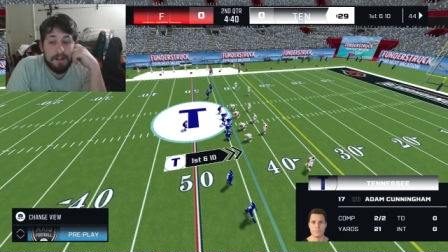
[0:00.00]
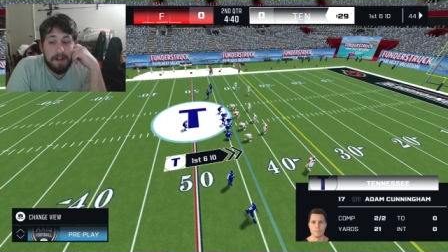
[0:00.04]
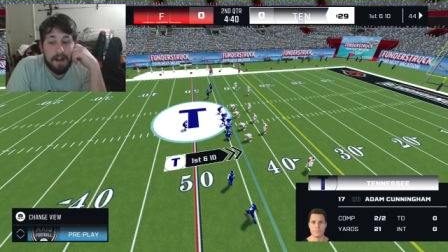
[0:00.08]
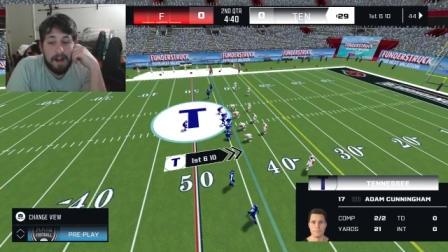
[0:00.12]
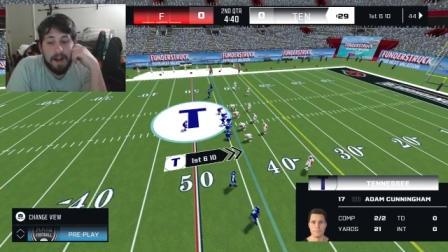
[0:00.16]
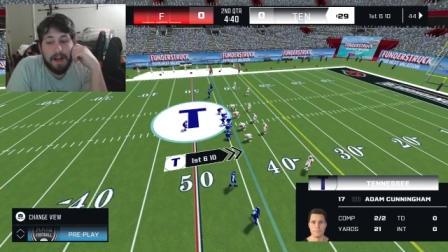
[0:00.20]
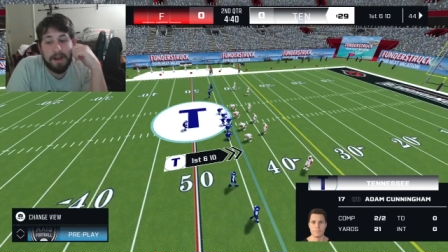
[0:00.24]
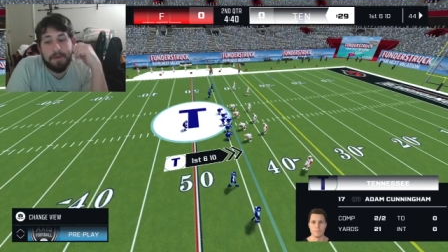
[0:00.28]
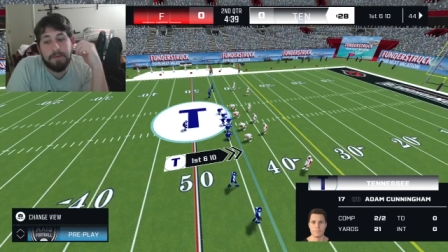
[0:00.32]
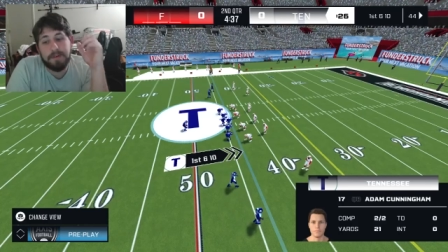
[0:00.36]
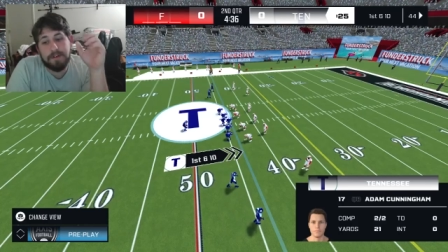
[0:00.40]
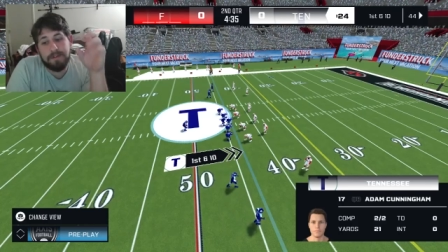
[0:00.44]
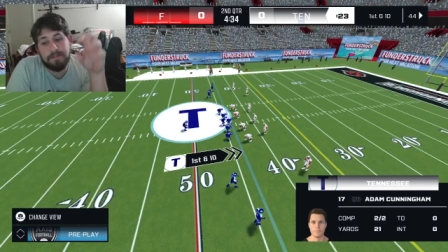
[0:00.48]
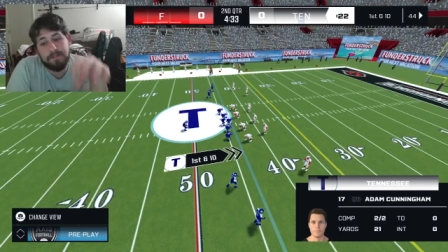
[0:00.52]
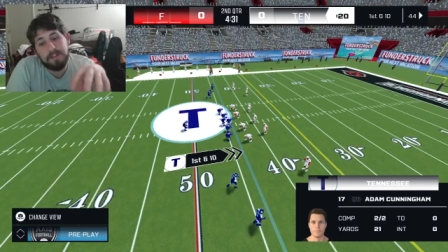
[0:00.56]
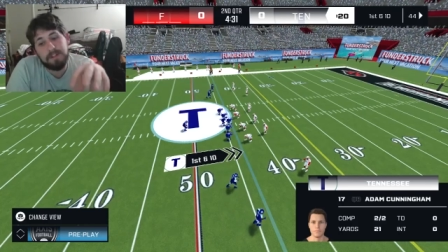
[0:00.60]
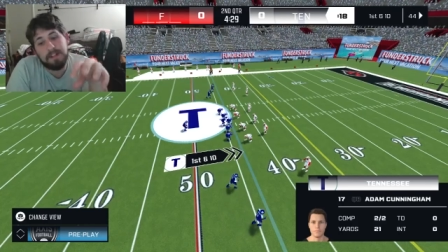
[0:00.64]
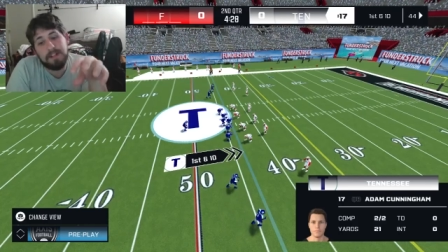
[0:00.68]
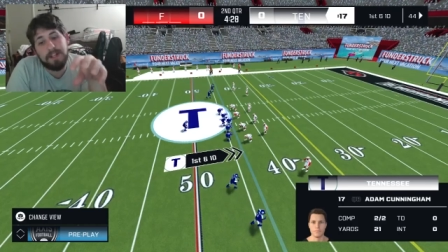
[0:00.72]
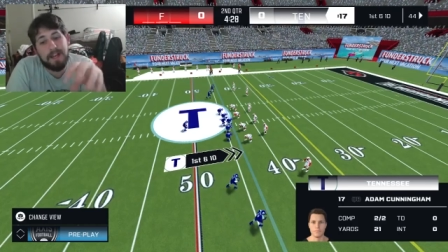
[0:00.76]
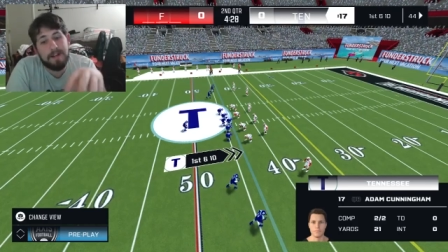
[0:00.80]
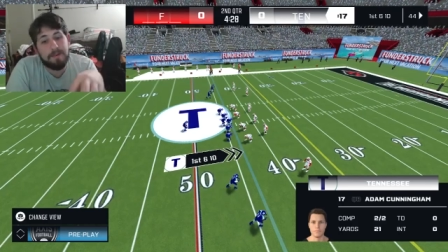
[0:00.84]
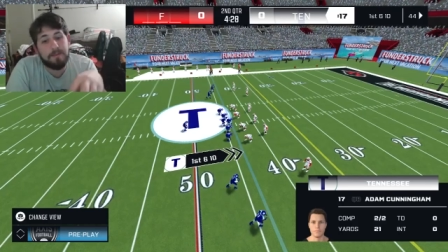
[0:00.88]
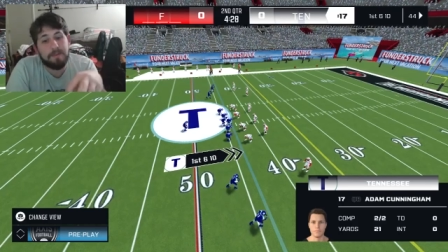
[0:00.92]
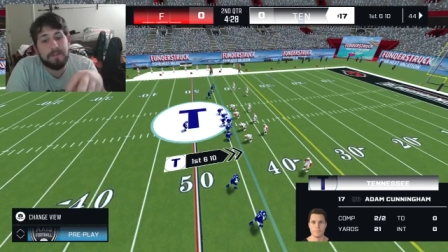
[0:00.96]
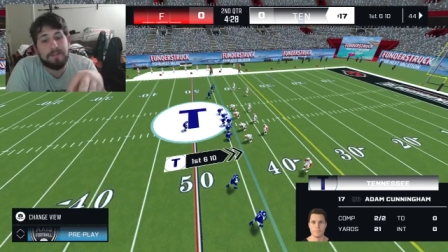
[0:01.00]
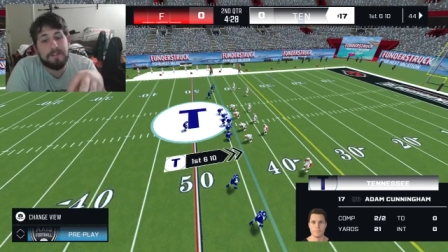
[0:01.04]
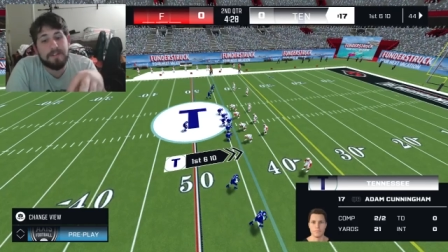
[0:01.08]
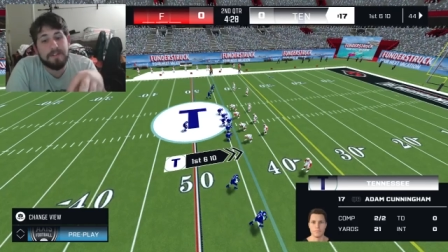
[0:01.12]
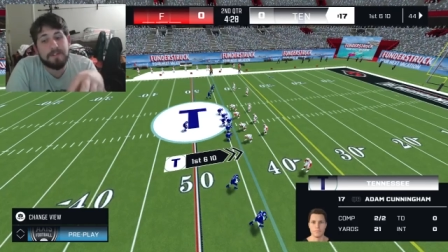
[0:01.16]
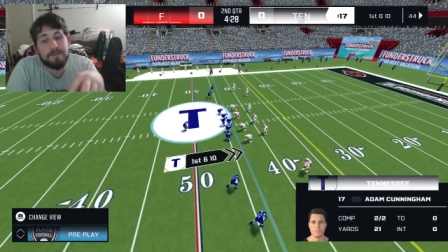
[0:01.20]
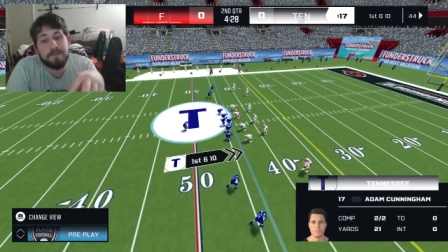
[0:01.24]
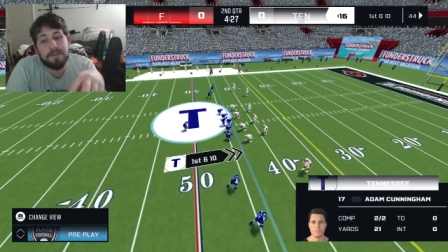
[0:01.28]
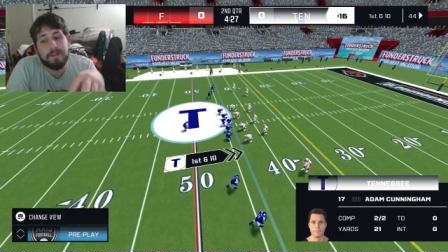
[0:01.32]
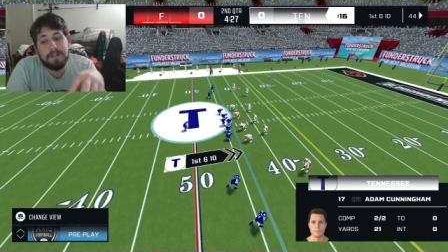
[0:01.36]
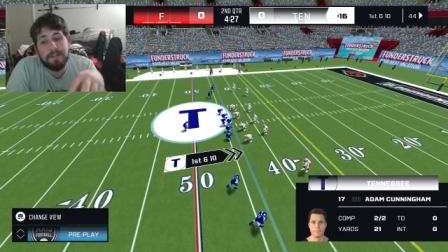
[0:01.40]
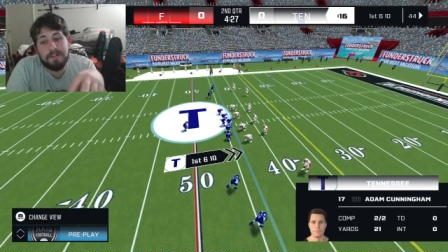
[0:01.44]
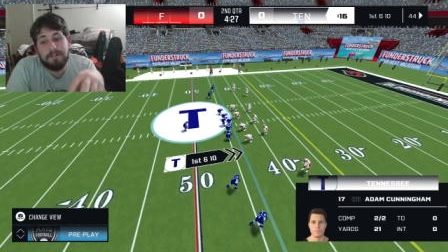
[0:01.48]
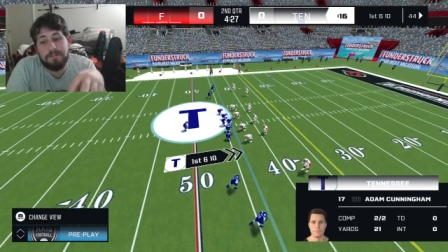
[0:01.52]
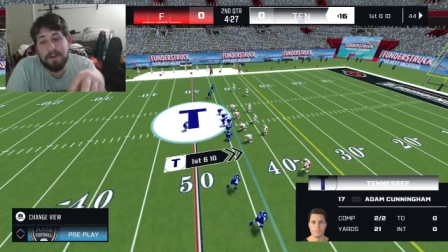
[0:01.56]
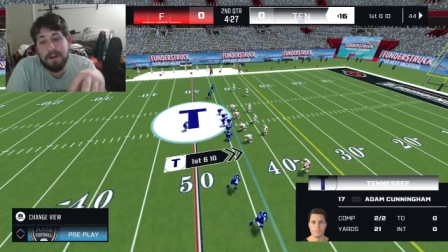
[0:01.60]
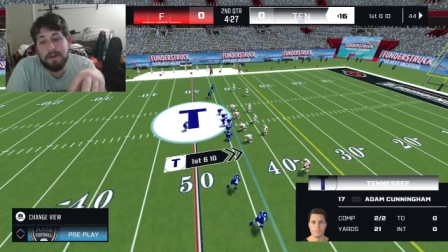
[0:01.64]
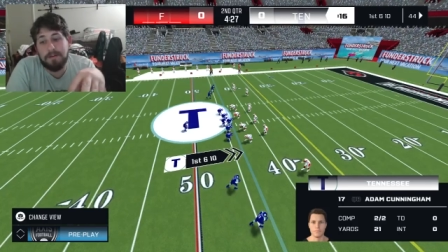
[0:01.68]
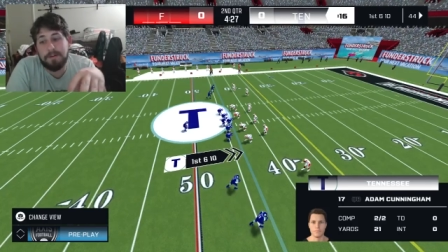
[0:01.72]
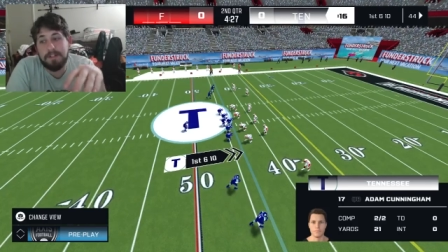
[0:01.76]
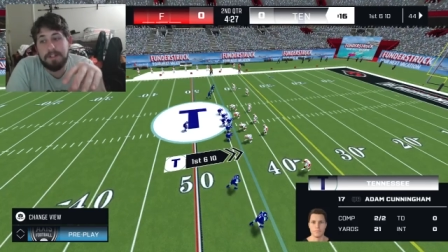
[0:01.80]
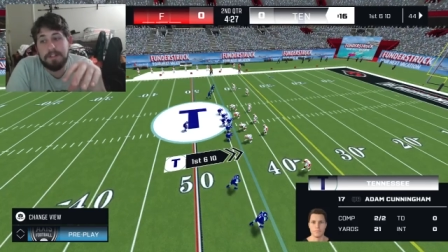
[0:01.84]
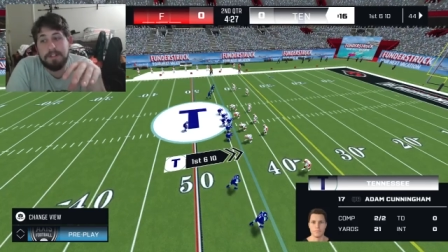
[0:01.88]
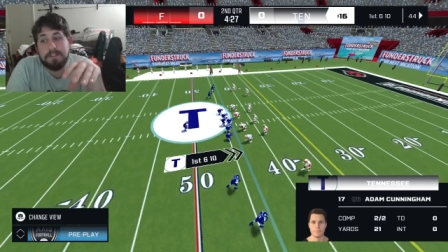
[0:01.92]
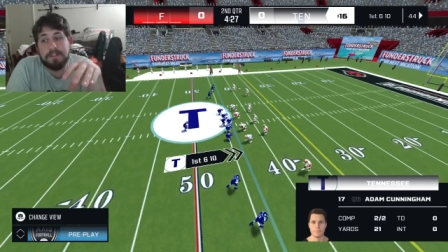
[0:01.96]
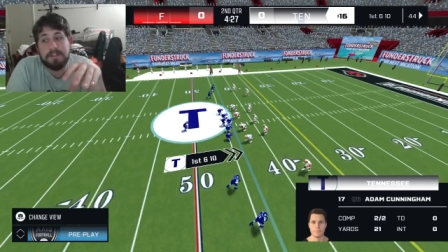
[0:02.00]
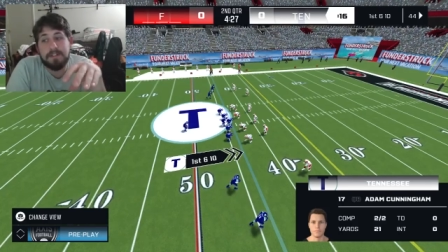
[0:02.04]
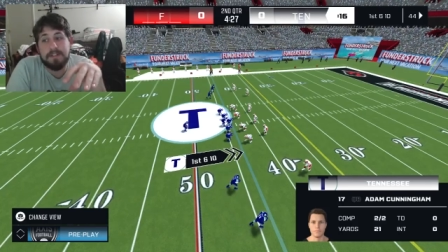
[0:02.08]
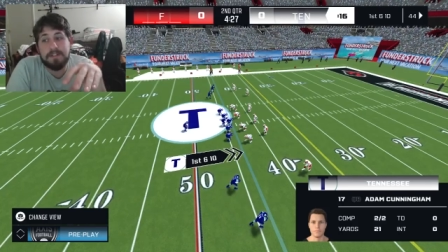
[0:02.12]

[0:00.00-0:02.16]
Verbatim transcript: I would have led with this one if I released